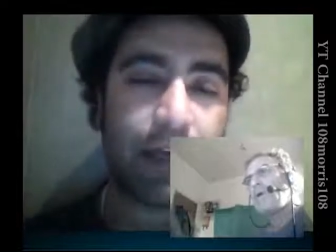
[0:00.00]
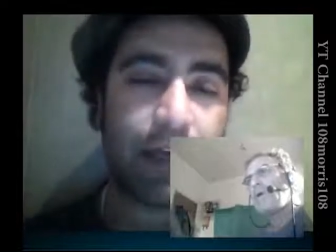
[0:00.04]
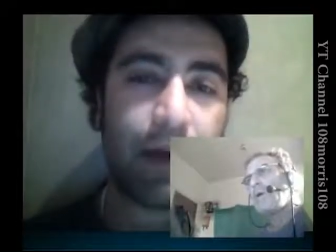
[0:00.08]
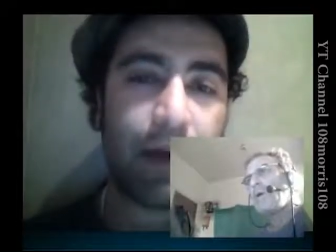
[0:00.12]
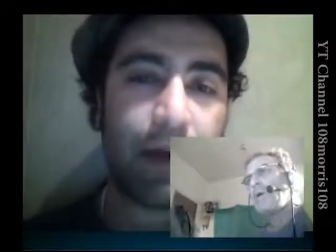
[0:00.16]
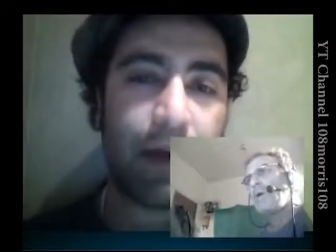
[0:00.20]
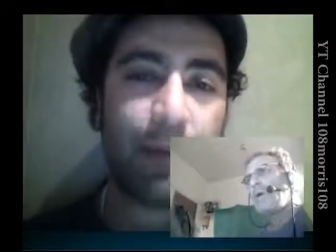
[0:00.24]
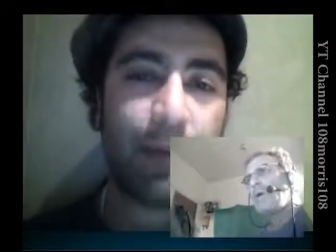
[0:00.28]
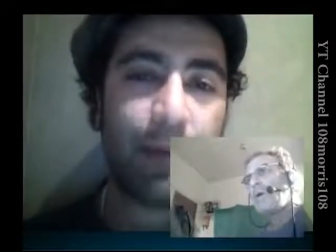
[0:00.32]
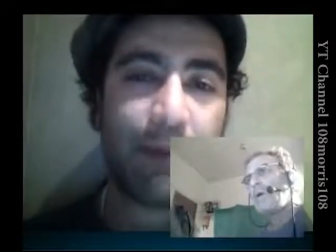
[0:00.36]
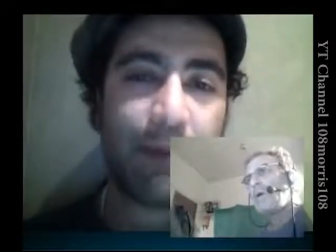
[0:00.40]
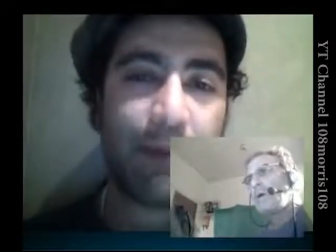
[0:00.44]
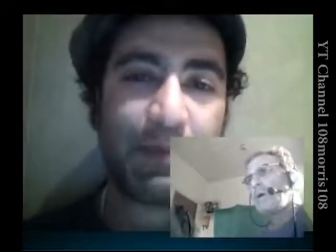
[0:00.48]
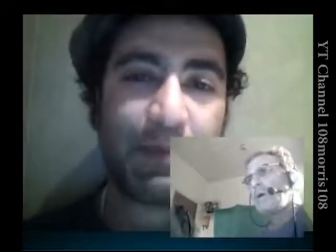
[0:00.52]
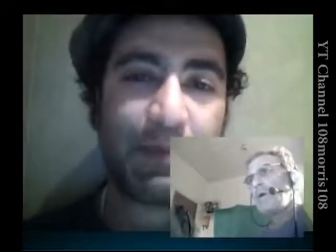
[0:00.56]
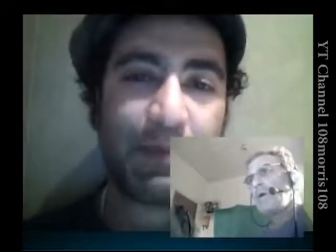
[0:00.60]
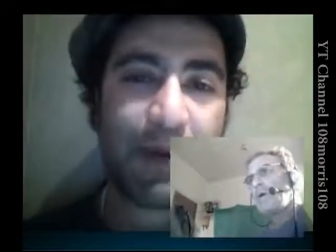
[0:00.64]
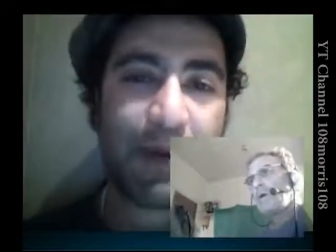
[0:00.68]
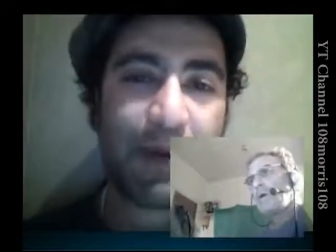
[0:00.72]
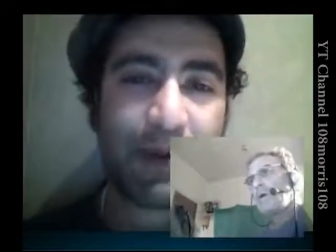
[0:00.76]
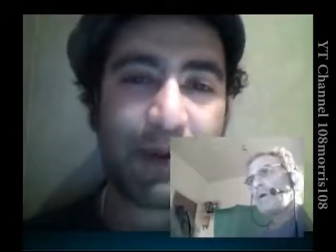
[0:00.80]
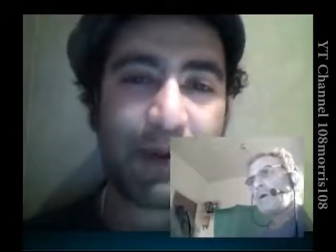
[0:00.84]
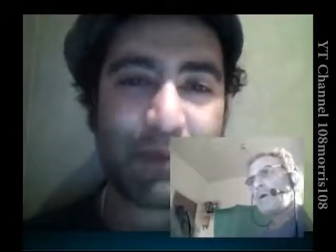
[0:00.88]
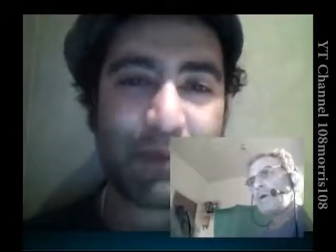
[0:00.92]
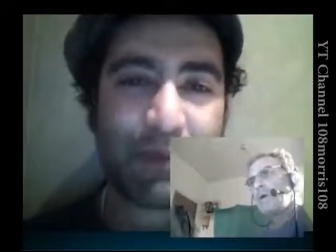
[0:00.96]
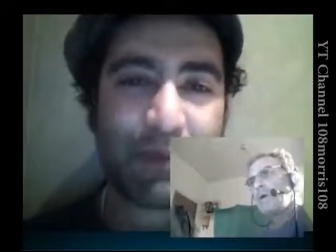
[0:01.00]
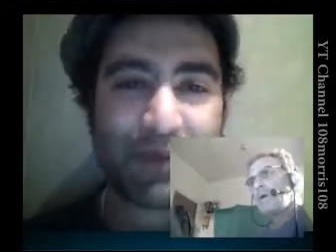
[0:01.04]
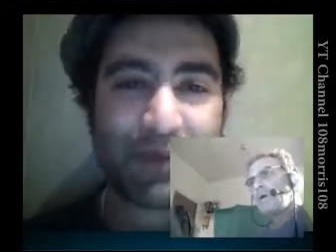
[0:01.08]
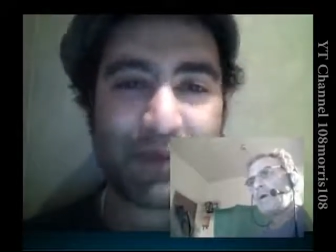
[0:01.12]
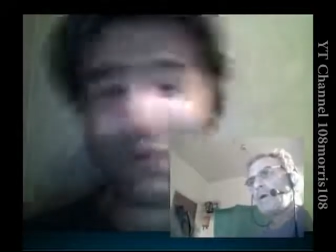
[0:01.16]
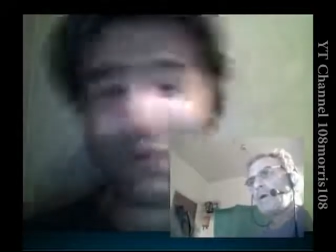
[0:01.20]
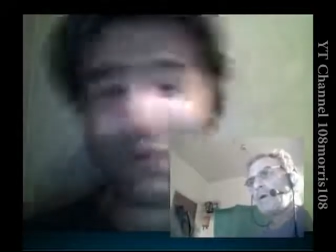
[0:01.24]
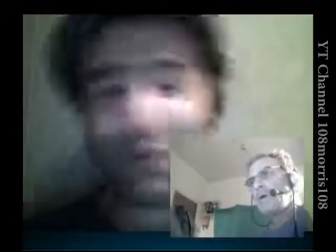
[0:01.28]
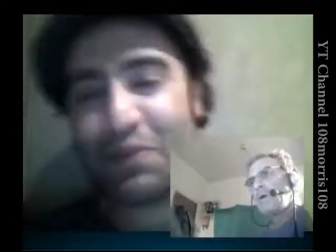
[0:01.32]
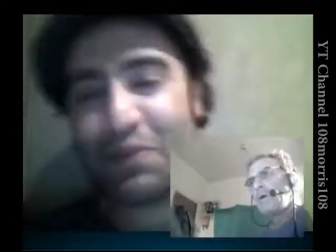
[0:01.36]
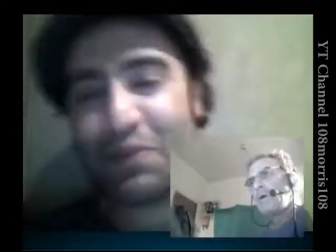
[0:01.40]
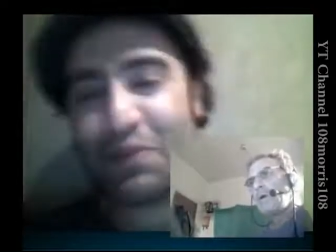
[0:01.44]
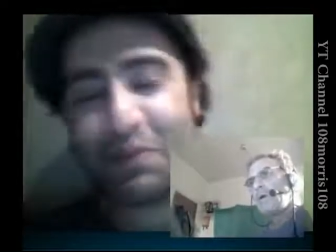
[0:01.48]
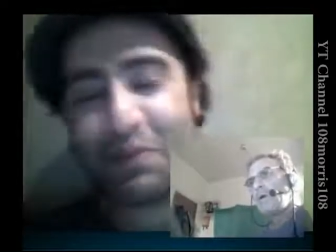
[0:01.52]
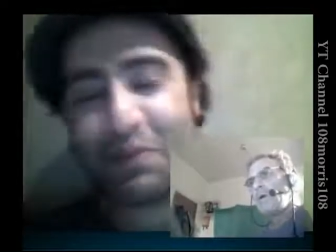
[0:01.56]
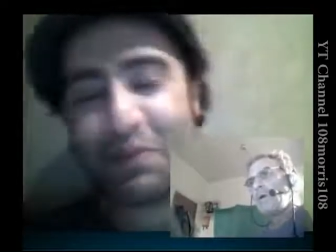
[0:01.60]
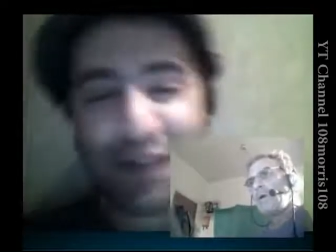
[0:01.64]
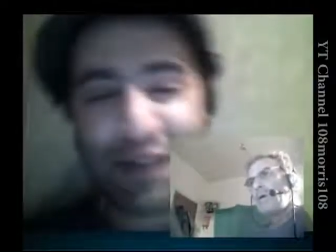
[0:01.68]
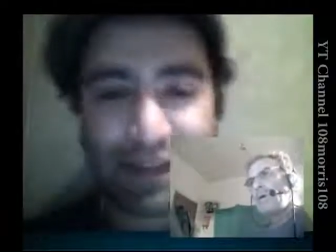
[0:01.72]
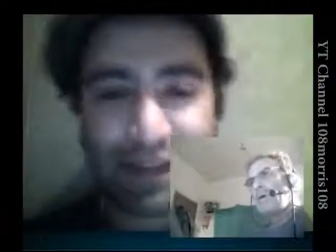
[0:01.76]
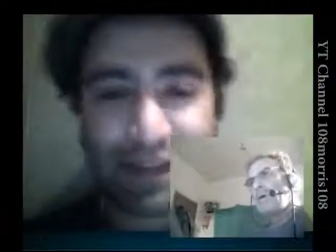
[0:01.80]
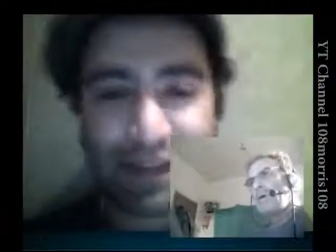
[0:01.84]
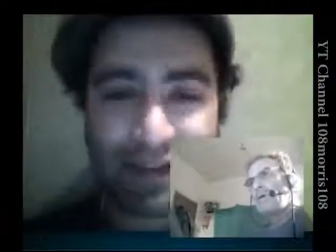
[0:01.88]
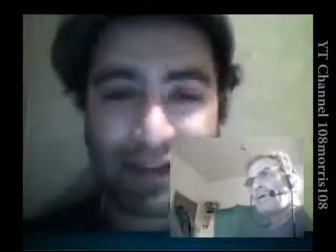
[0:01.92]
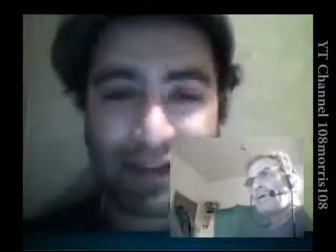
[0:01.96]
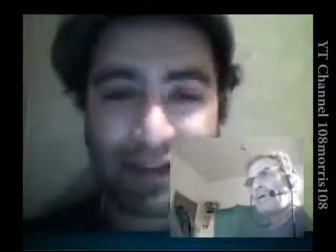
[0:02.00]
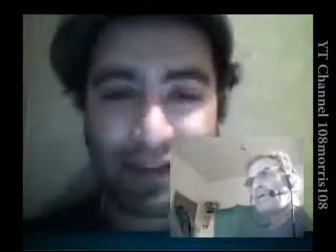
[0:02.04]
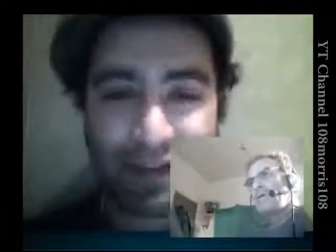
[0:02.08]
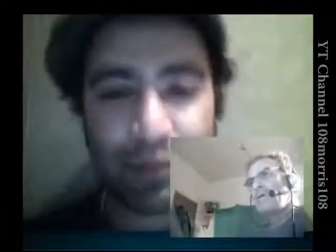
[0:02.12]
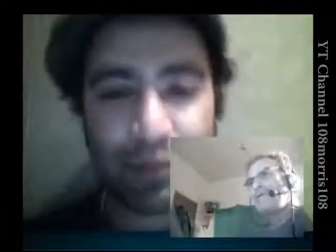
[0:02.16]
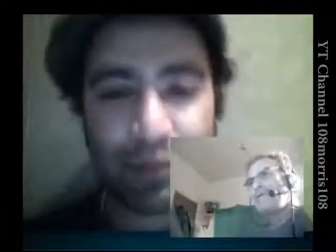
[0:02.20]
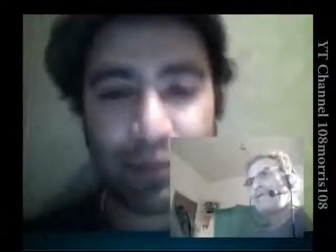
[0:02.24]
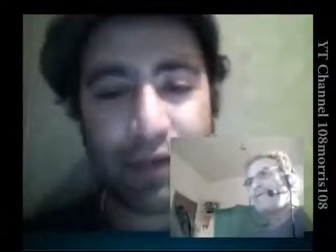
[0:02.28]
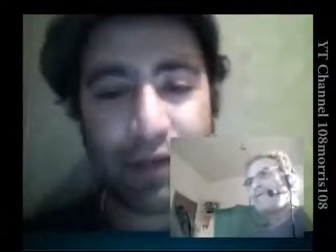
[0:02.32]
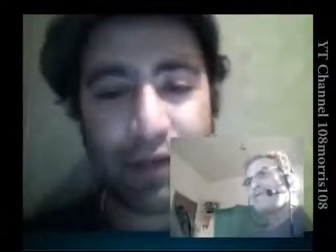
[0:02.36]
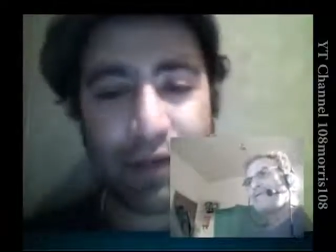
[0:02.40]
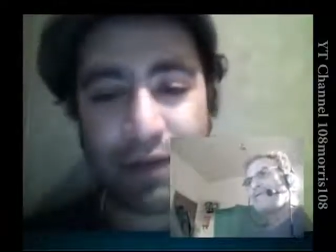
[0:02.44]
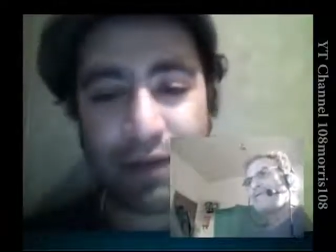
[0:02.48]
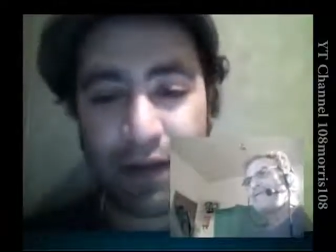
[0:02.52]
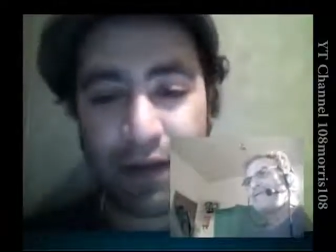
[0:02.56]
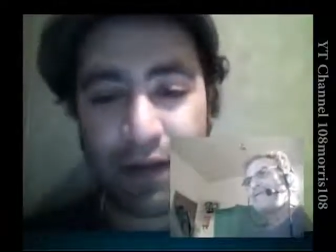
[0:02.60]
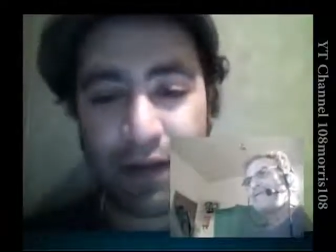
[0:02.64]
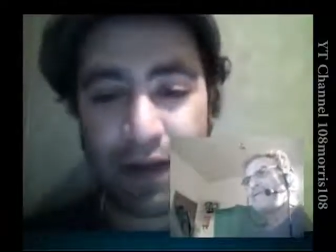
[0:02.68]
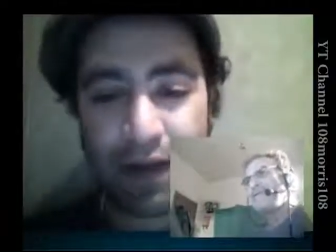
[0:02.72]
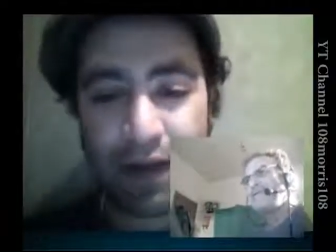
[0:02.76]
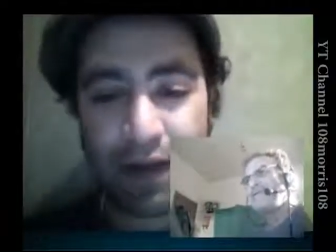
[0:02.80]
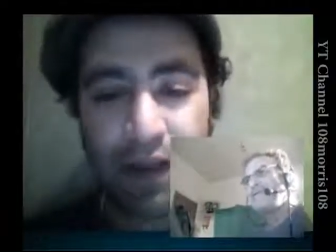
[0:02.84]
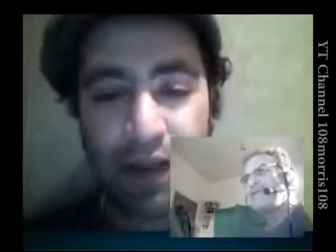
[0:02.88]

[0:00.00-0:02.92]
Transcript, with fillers: Uh, maybe my number's up, maybe it's not, but uh,